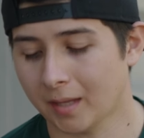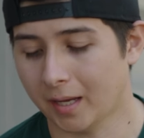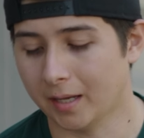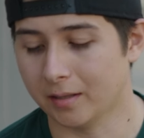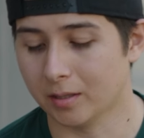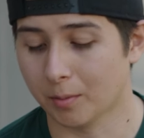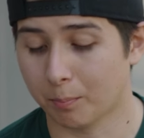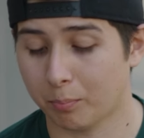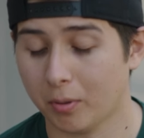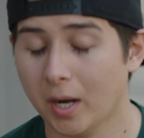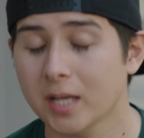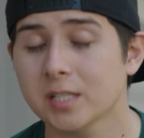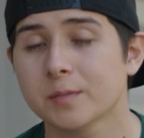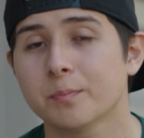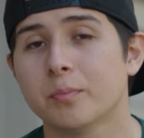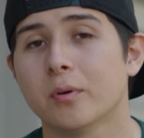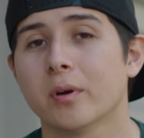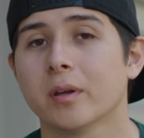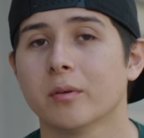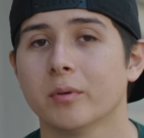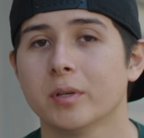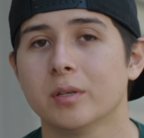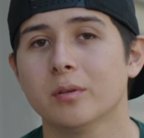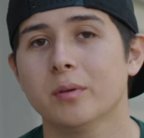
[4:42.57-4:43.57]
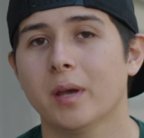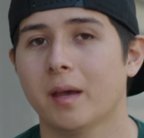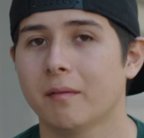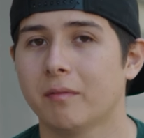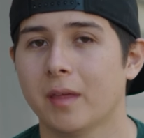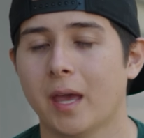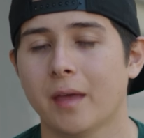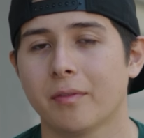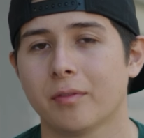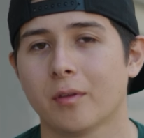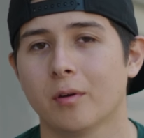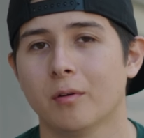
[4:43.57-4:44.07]
And the price point, we do have
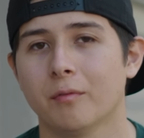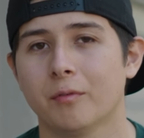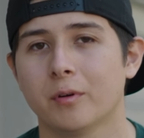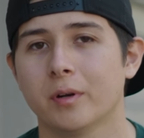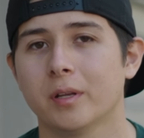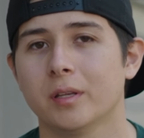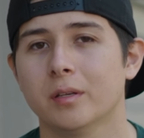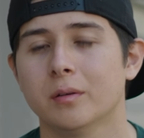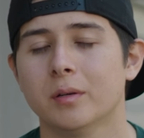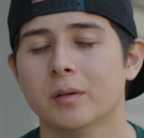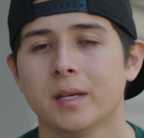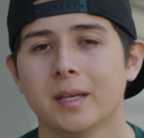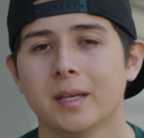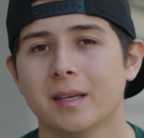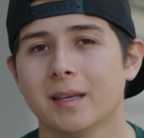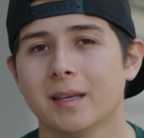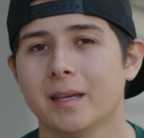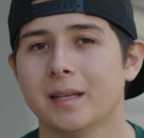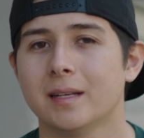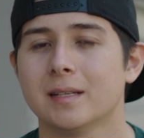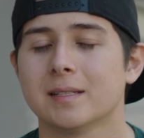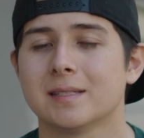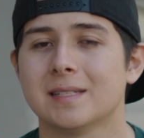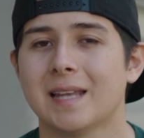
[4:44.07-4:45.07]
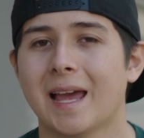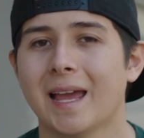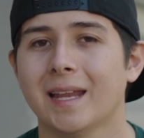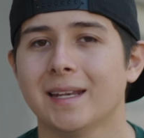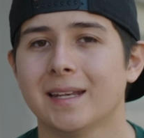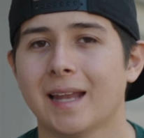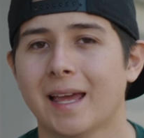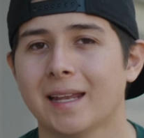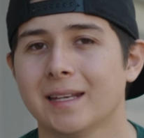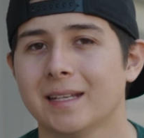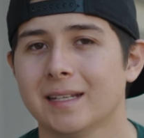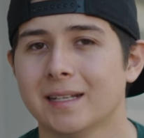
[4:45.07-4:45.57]
that though for you. It is
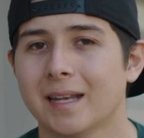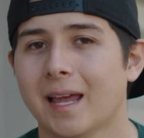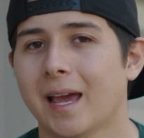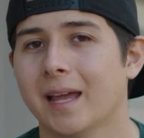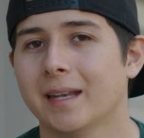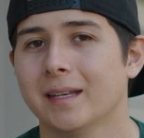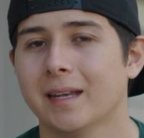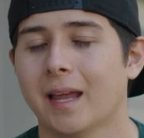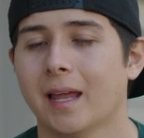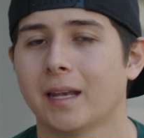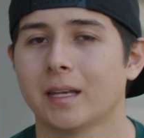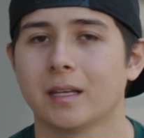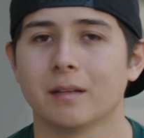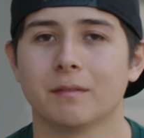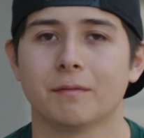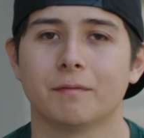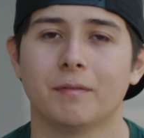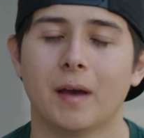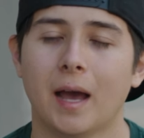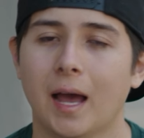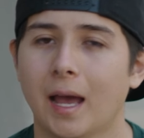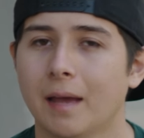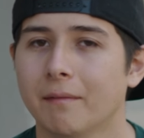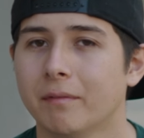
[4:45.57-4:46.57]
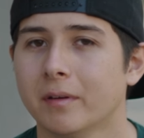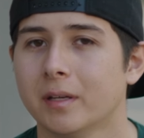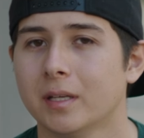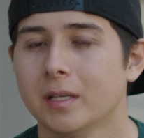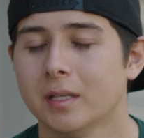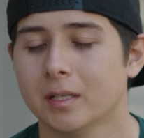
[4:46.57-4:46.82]
$999.95.